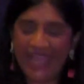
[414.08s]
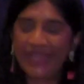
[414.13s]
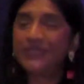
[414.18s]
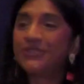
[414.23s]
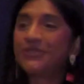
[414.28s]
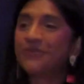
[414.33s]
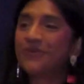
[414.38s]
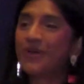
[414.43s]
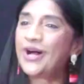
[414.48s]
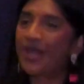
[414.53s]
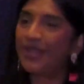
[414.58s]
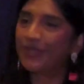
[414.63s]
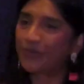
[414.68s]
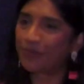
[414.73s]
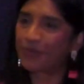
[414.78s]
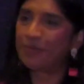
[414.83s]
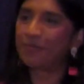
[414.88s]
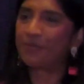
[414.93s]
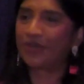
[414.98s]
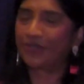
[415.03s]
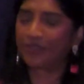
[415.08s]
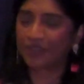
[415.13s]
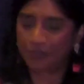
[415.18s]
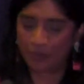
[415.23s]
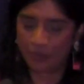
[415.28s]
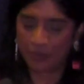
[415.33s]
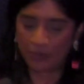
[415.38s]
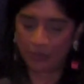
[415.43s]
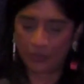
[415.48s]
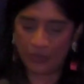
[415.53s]
And to all the
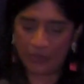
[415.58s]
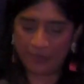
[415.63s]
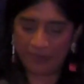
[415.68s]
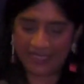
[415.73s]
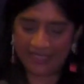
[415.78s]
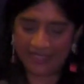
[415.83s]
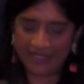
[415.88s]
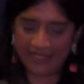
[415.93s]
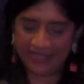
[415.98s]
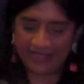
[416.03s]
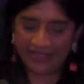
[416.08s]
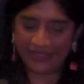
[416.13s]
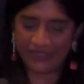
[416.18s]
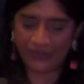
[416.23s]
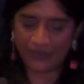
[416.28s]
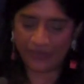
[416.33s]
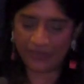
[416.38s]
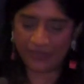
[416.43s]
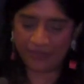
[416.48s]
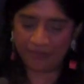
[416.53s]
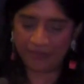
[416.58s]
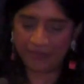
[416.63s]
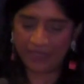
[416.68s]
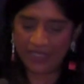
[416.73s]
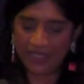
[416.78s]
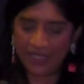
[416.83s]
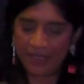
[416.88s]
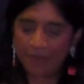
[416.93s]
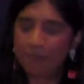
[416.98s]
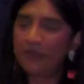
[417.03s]
remarkable women in this room,
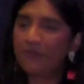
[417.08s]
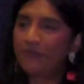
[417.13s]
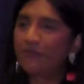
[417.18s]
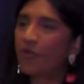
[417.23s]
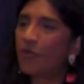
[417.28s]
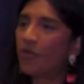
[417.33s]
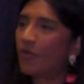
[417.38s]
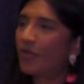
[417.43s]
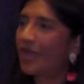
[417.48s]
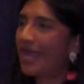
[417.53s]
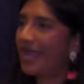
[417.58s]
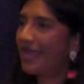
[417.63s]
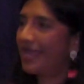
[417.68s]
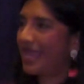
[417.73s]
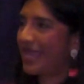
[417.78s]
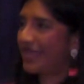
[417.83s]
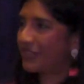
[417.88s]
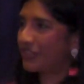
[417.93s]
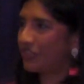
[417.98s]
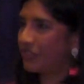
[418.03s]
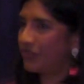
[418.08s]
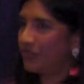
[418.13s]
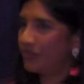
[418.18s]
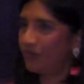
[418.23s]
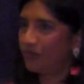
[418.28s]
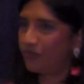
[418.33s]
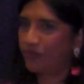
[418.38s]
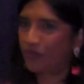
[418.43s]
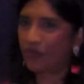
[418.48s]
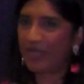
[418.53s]
before I ask
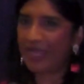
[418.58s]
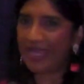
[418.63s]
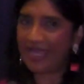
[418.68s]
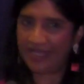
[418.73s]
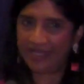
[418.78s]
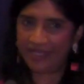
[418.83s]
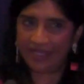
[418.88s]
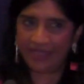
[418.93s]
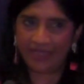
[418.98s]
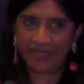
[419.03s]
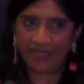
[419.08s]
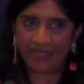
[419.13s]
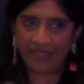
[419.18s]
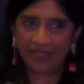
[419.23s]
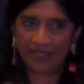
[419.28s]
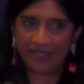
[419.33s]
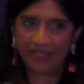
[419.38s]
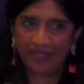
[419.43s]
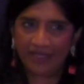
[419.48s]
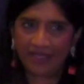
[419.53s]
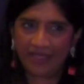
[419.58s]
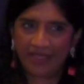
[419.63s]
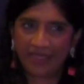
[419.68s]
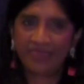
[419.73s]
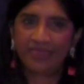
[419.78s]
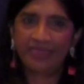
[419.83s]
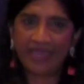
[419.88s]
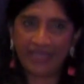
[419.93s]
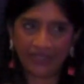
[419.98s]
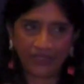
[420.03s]
you for anything,
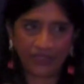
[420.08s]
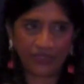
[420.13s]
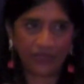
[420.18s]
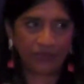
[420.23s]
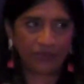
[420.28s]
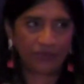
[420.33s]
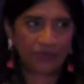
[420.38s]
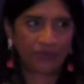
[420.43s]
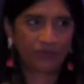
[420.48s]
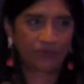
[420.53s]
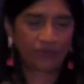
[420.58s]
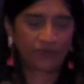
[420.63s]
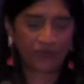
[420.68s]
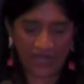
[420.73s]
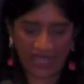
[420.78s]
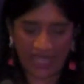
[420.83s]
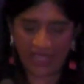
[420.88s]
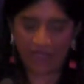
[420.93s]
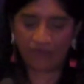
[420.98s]
thank you for